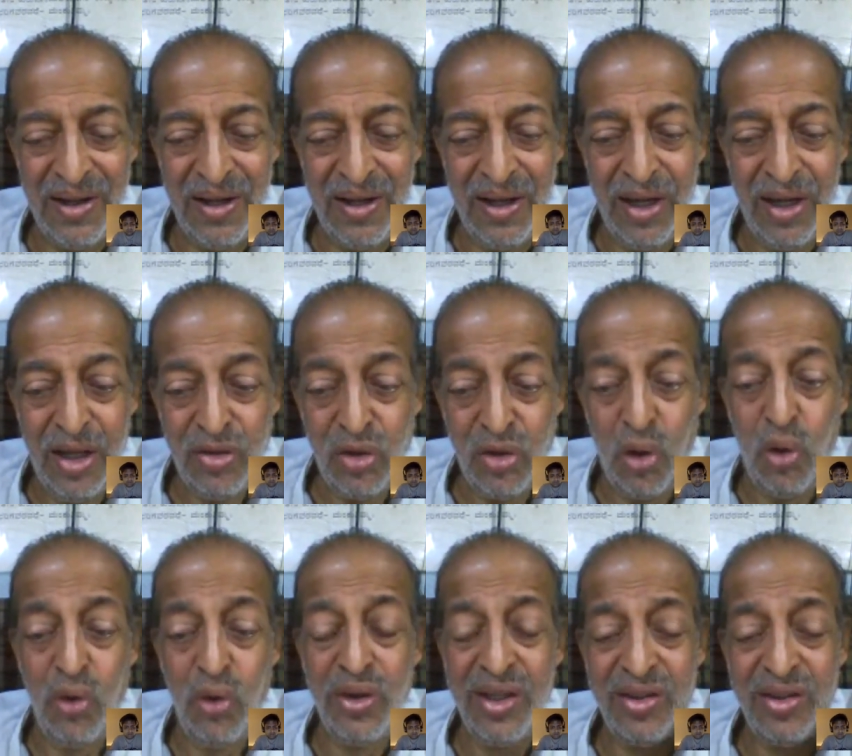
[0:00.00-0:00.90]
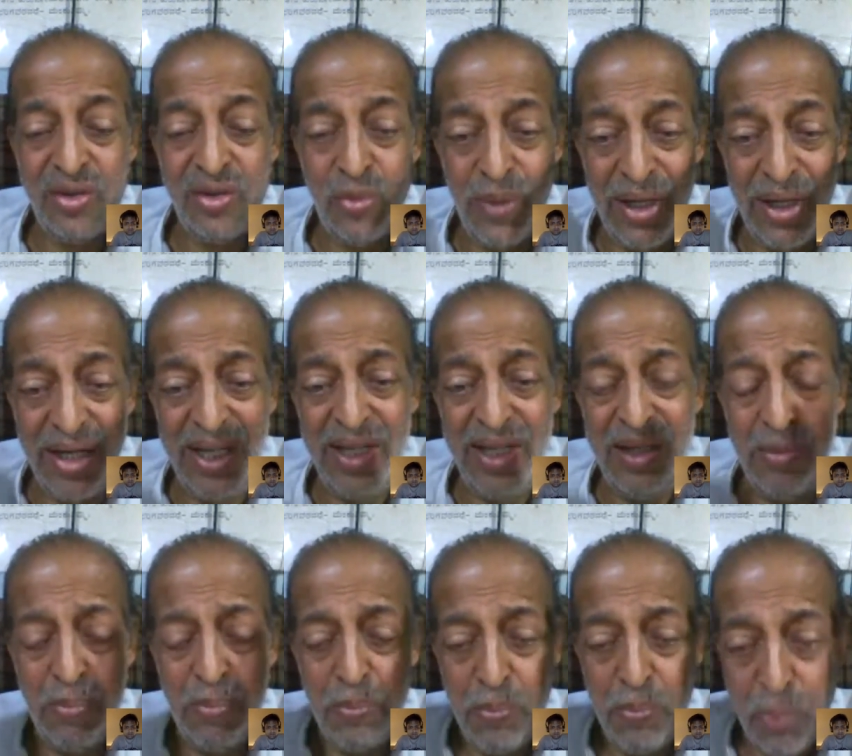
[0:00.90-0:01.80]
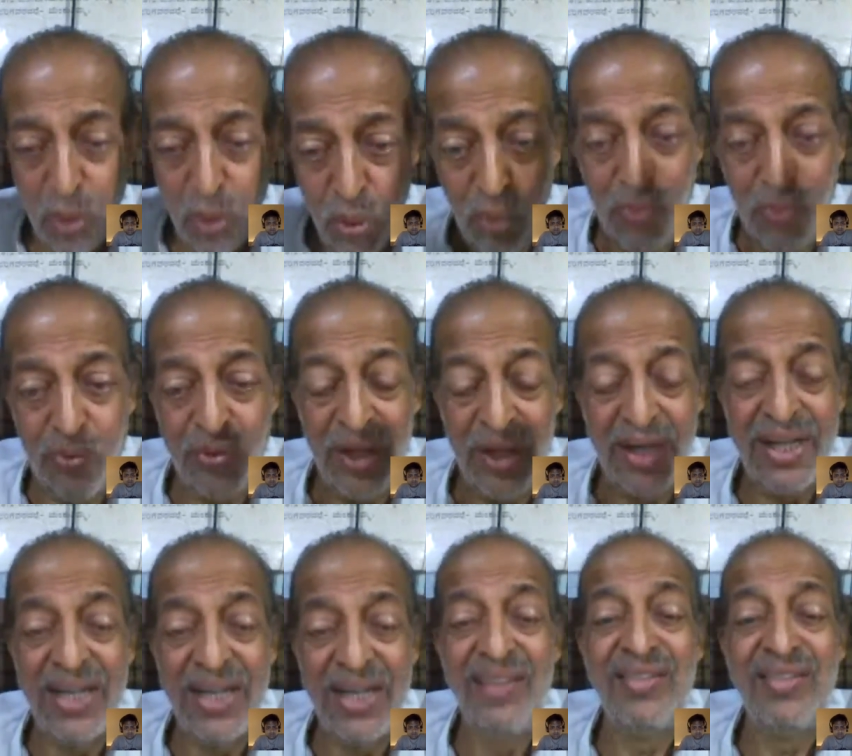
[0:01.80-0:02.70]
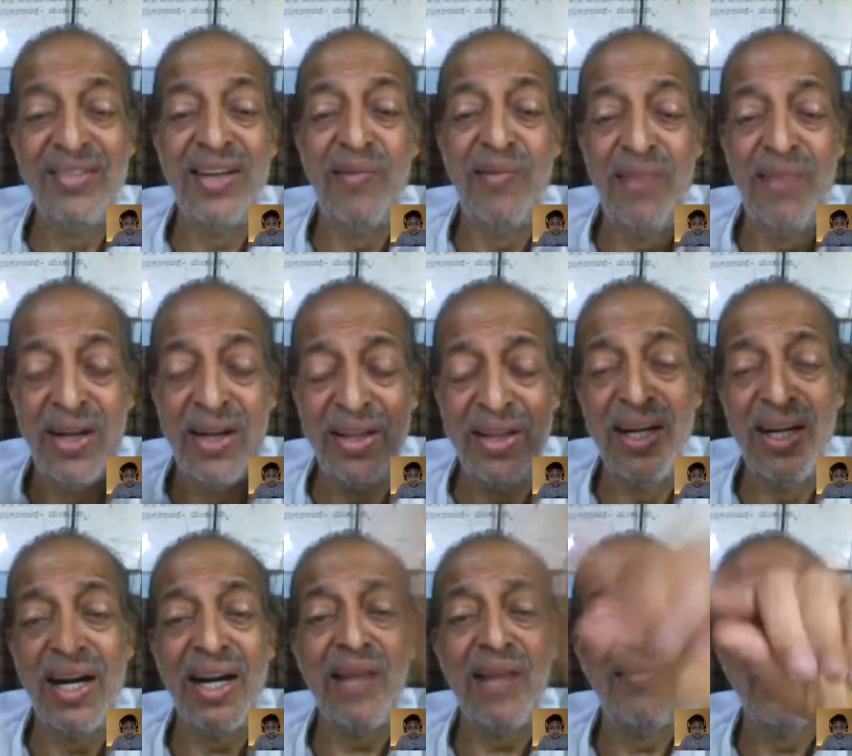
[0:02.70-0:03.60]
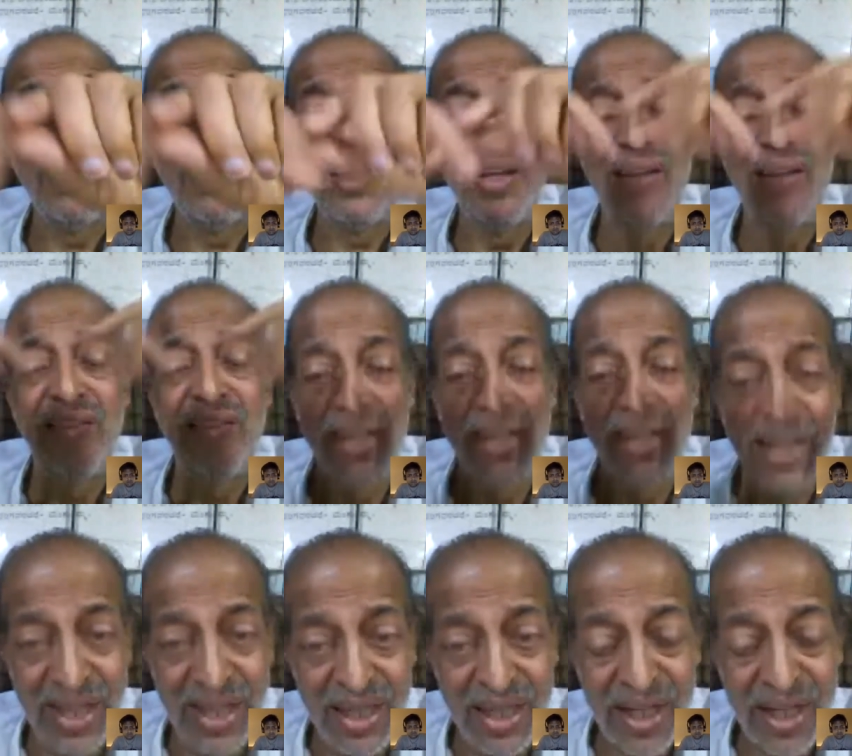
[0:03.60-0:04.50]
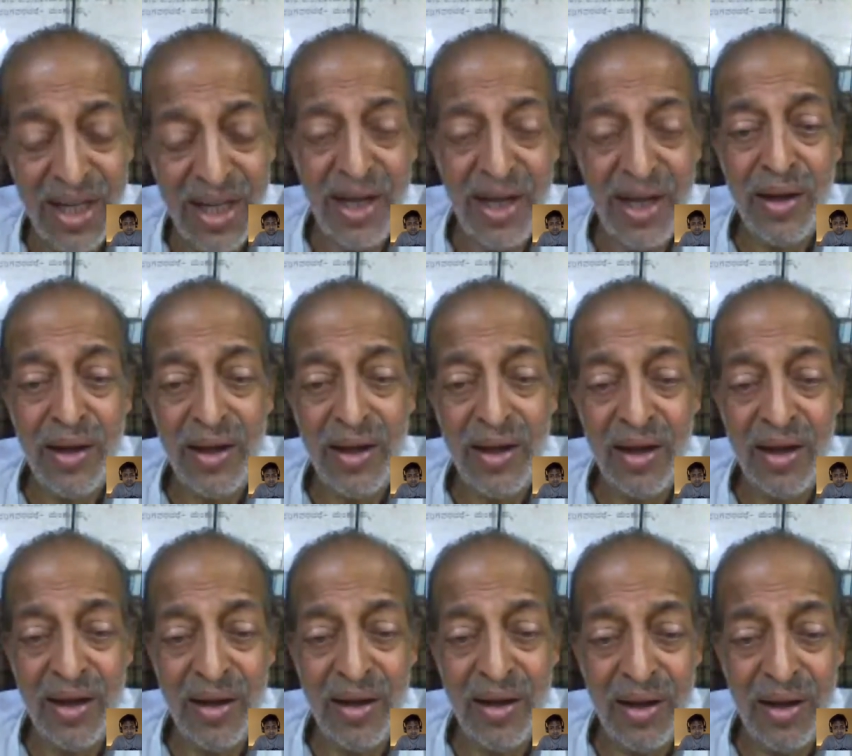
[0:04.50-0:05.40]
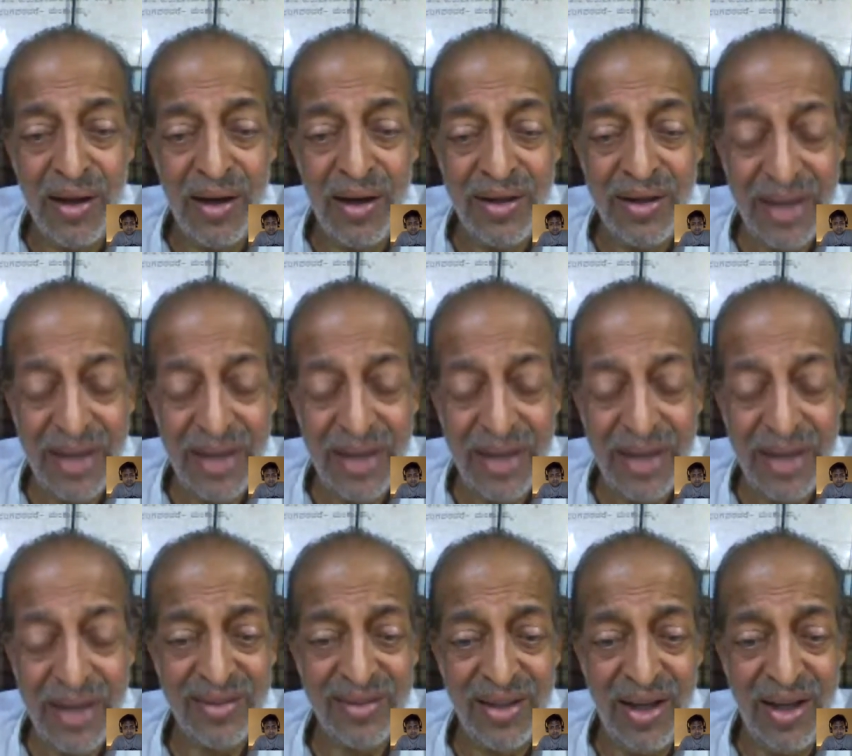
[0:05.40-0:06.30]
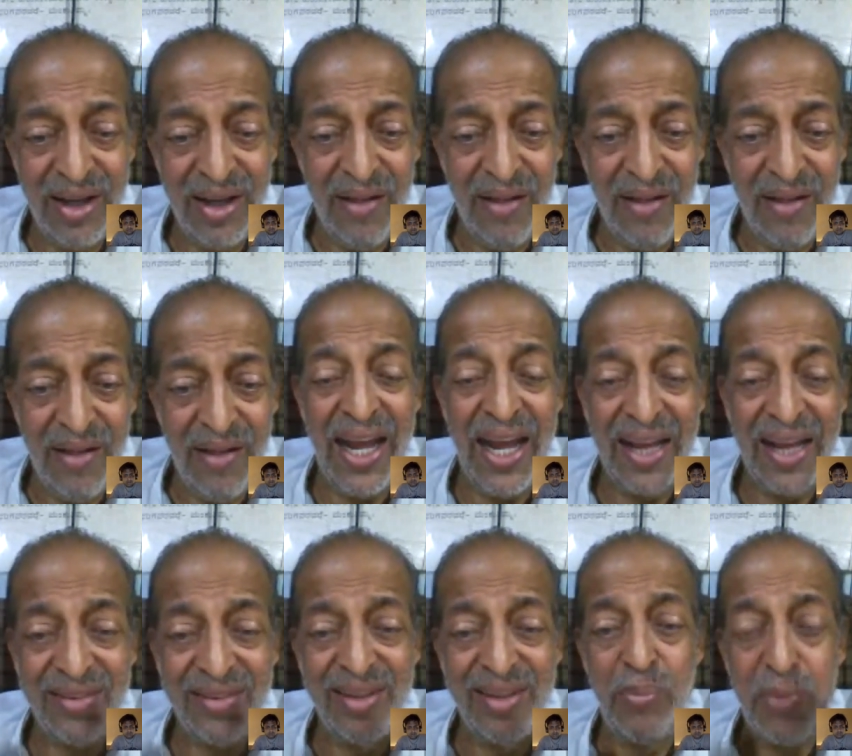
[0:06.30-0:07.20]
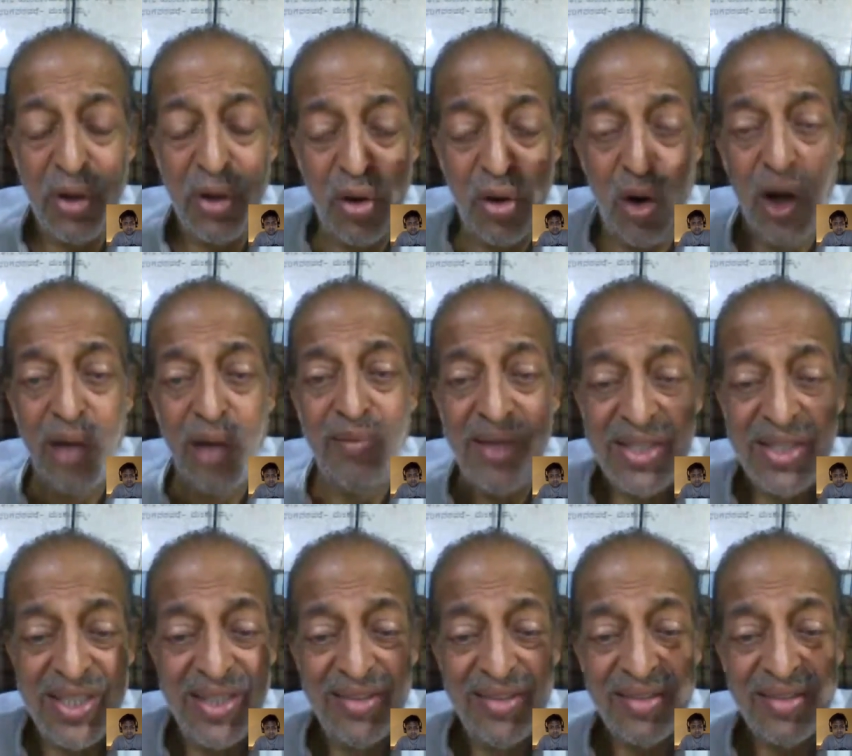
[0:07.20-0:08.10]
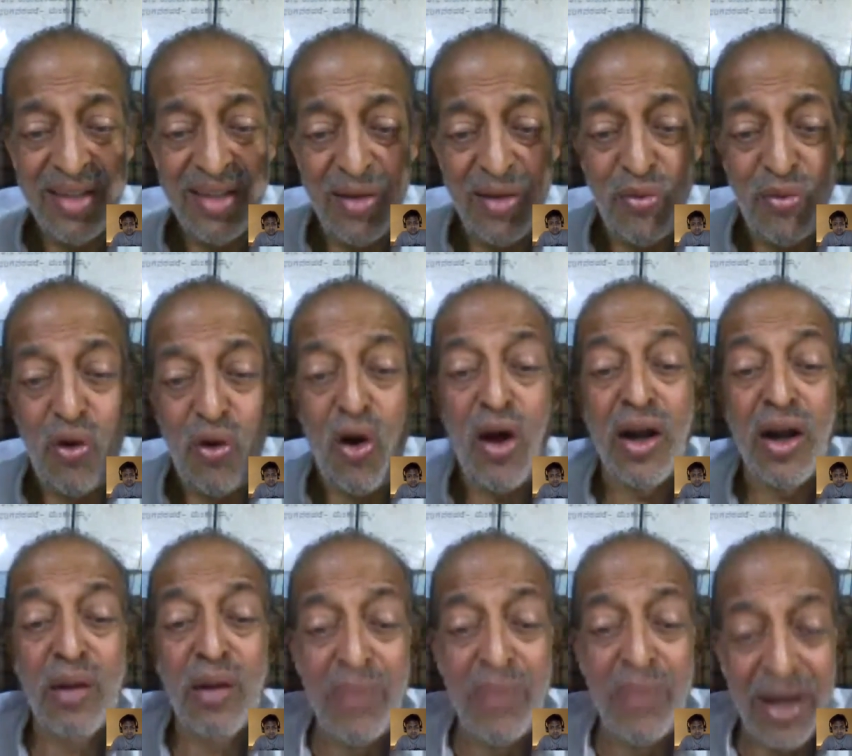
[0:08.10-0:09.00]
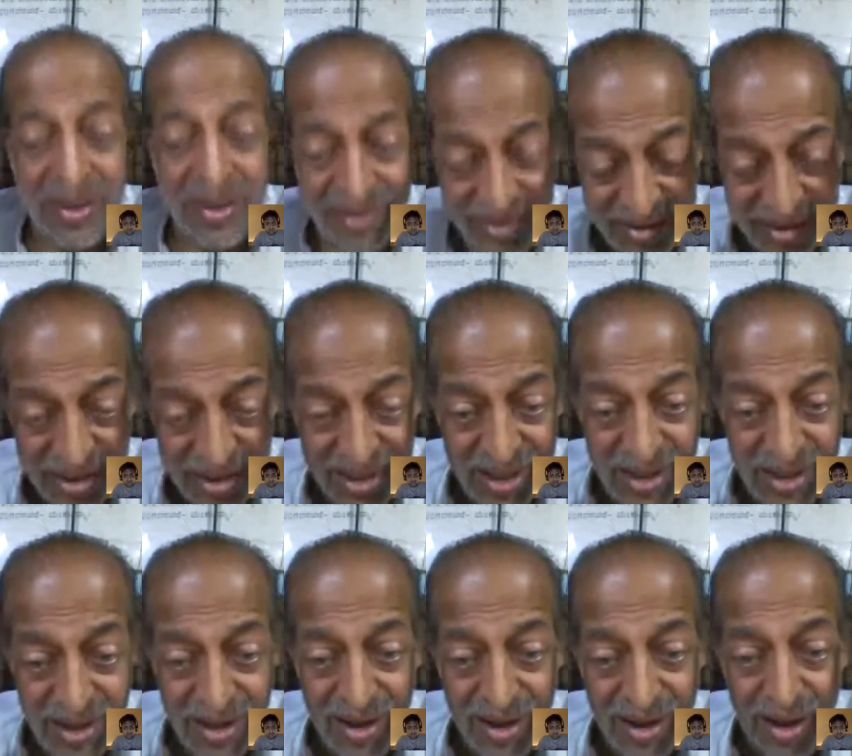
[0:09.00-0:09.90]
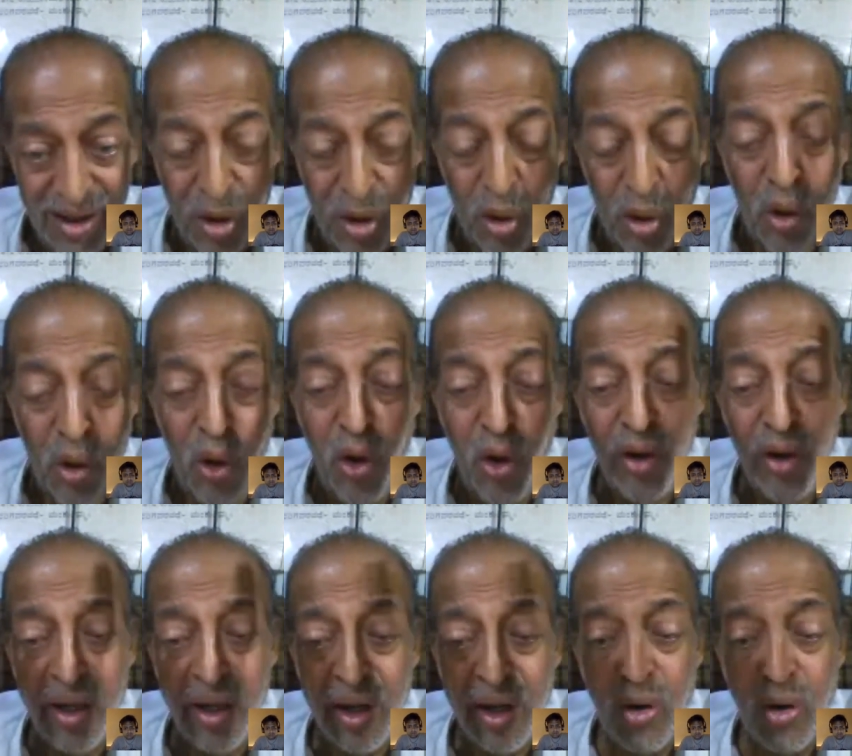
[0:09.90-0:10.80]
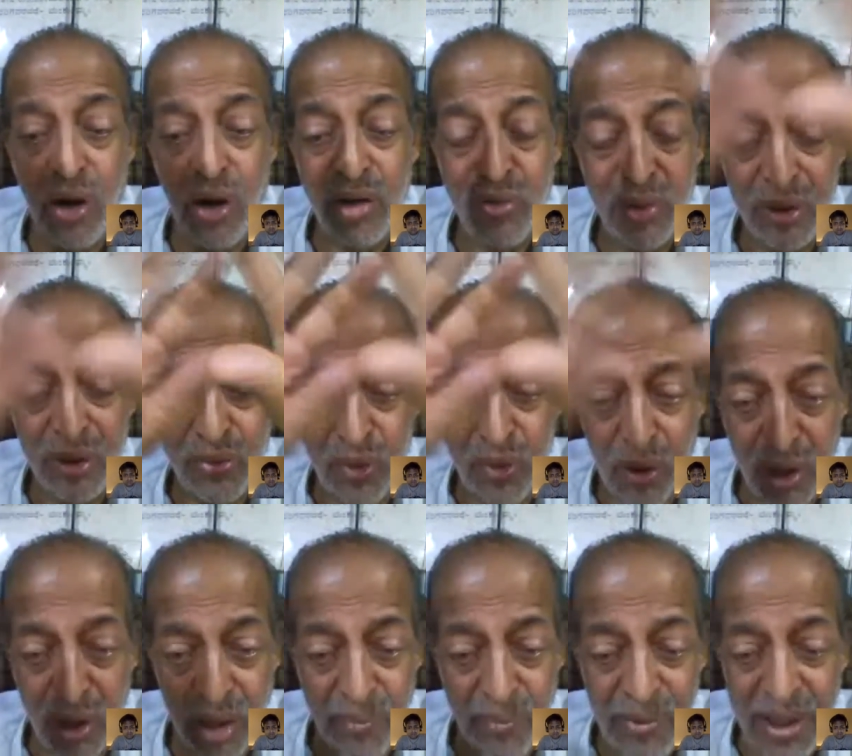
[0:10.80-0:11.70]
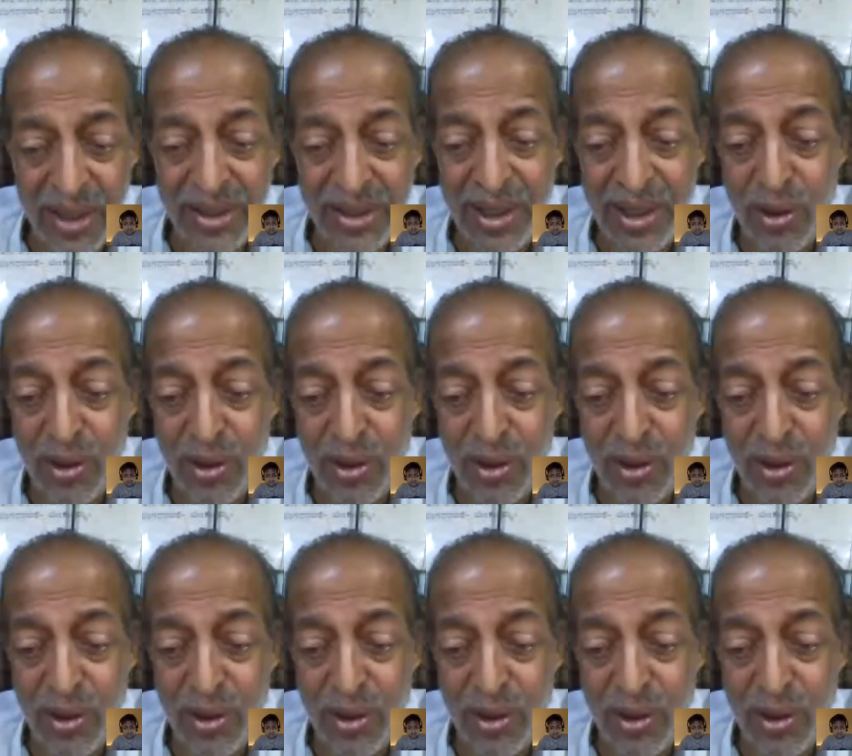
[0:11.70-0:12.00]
So this very proof that it is in everything and everything is in it tells us that except God, which is formless, all other gods with form, they don't